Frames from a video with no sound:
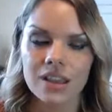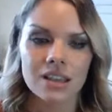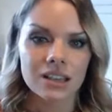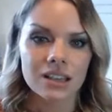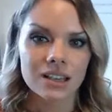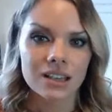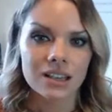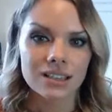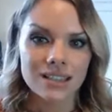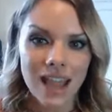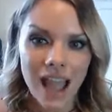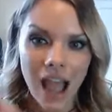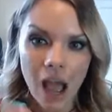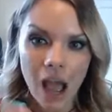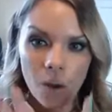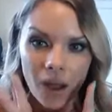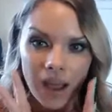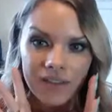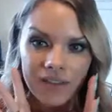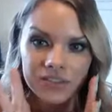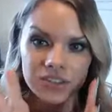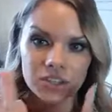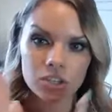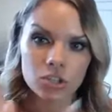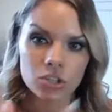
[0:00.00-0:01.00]
because now
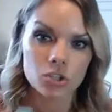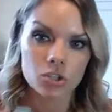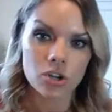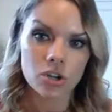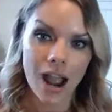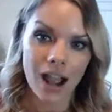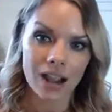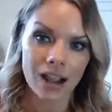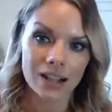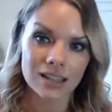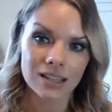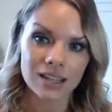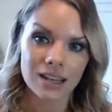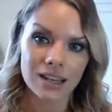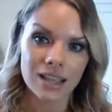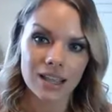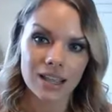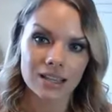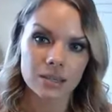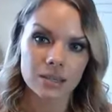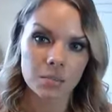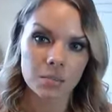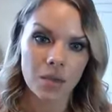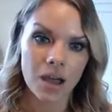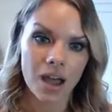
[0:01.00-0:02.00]
I've distracted
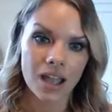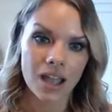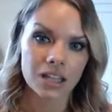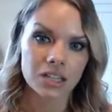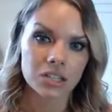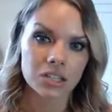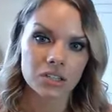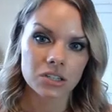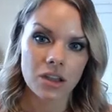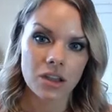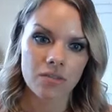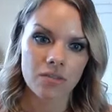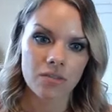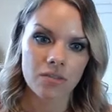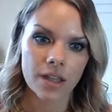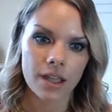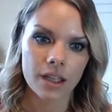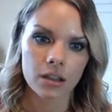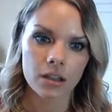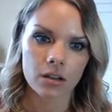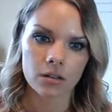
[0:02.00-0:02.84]
his mind of, like,